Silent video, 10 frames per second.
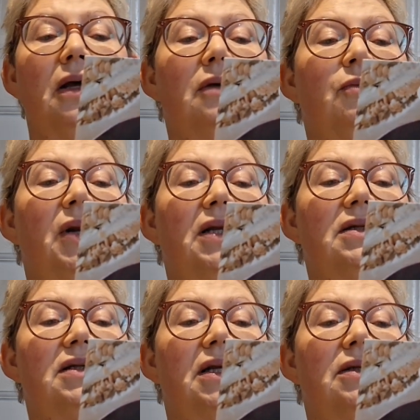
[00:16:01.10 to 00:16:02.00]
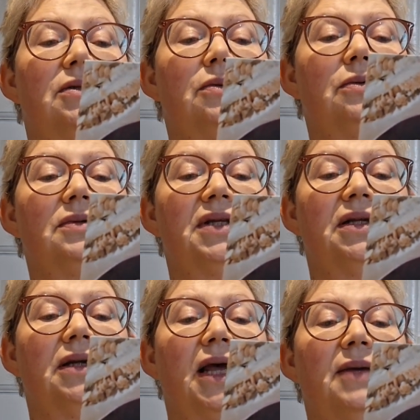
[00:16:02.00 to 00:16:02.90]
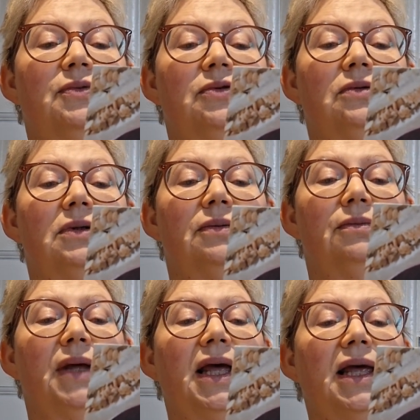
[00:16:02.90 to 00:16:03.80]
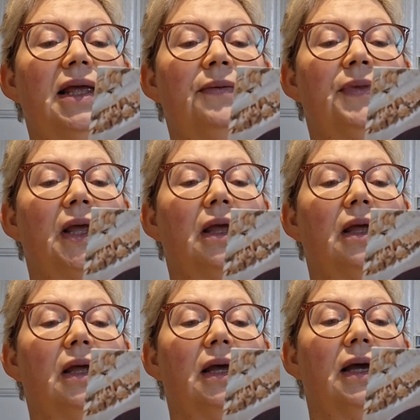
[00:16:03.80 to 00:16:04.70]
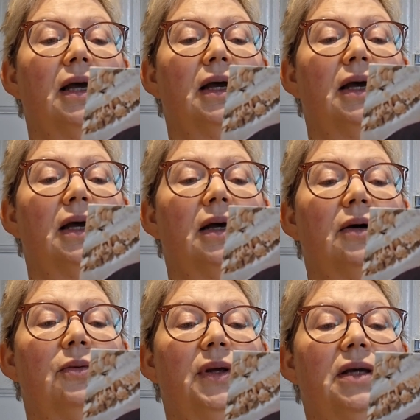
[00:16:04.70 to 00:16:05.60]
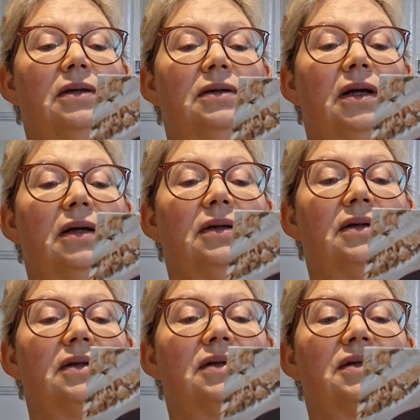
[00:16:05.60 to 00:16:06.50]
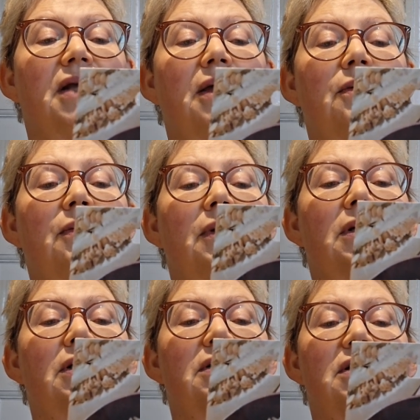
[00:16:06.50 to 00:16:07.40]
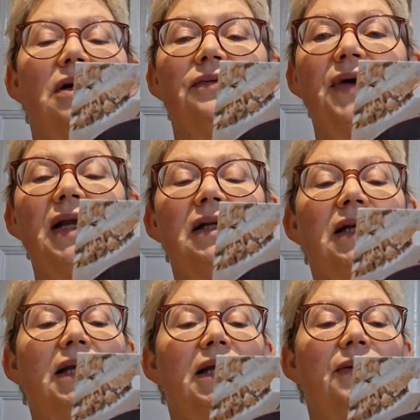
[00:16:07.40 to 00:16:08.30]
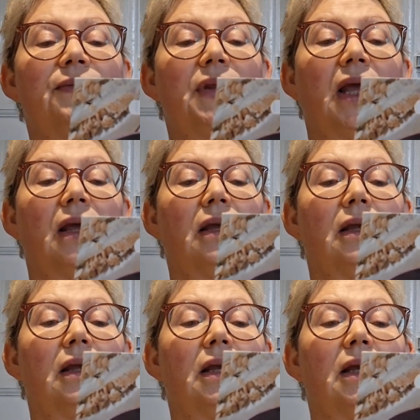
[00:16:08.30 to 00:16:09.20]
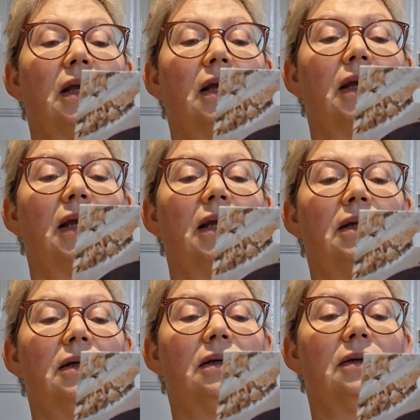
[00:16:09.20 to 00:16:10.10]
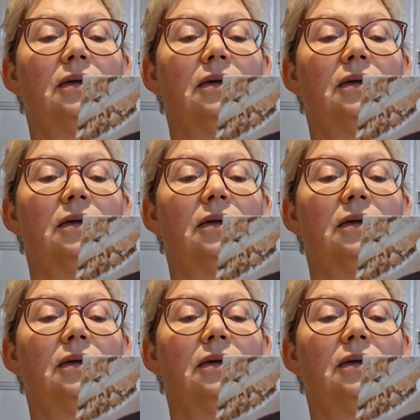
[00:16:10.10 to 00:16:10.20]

and plant indoors in April, May. We can sow directly in